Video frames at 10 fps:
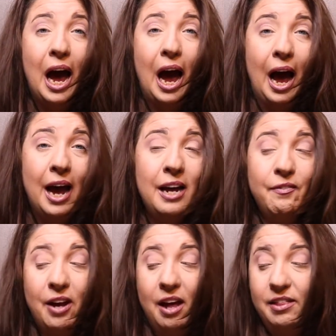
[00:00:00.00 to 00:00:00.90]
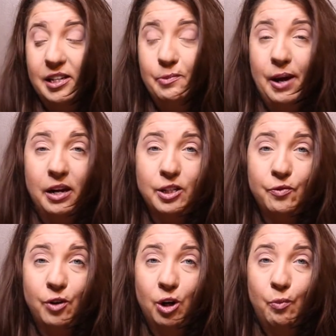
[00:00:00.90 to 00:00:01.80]
I have had these palettes
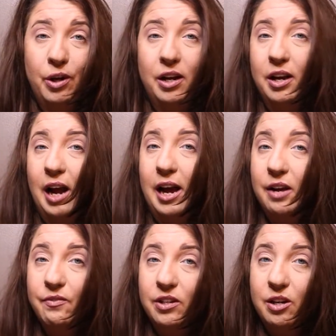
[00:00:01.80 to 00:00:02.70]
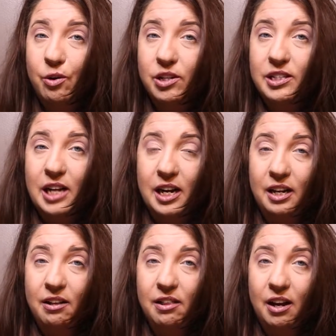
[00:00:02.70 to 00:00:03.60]
for a week, and I haven't noticed
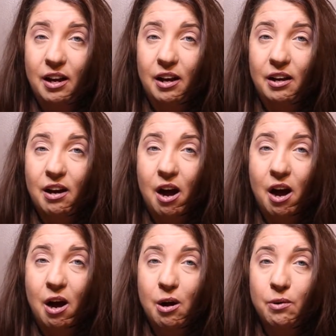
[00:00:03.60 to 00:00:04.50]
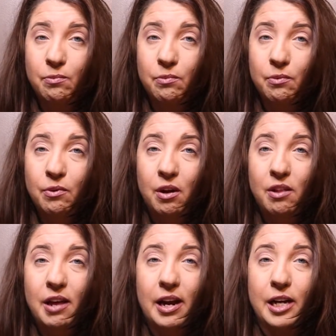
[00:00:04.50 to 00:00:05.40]
anything
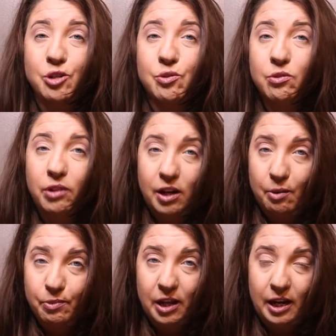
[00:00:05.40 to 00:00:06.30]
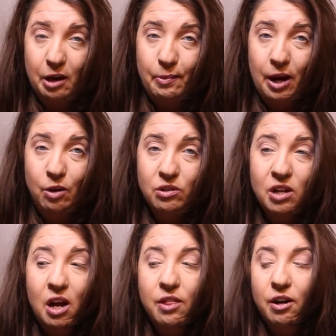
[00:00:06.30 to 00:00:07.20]
that I truly complain about.
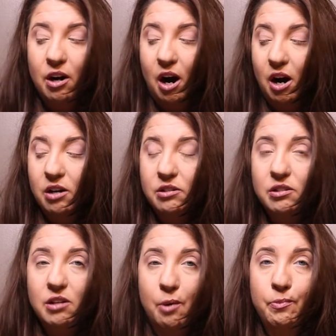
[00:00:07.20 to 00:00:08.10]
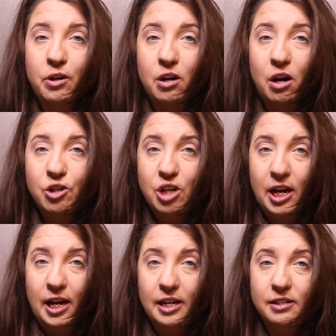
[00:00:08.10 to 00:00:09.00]
There are some
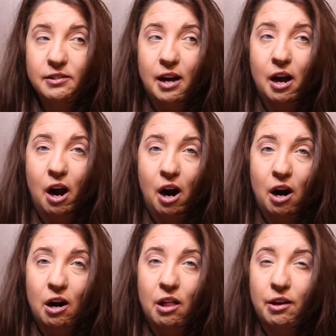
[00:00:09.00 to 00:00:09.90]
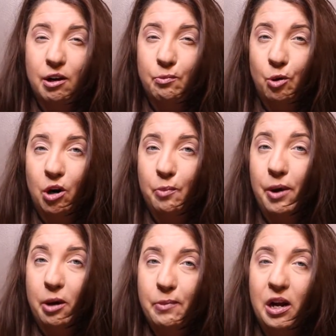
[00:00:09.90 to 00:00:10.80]
shades that are a little more
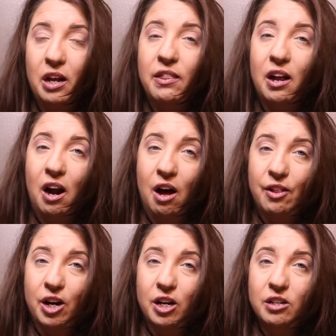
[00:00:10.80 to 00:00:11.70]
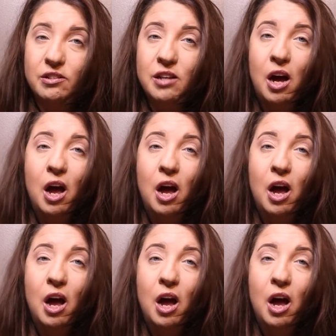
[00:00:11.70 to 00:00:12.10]
pigmented than others.